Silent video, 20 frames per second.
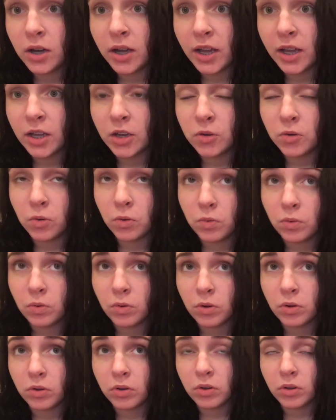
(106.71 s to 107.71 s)
and
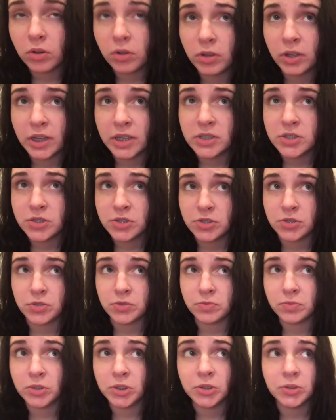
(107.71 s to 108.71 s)
it's just
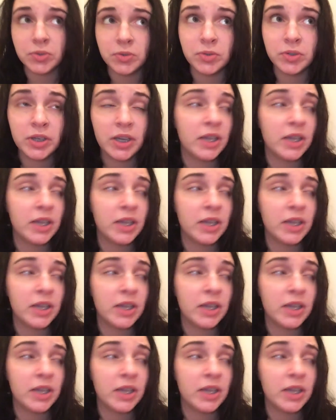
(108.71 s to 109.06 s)
rude.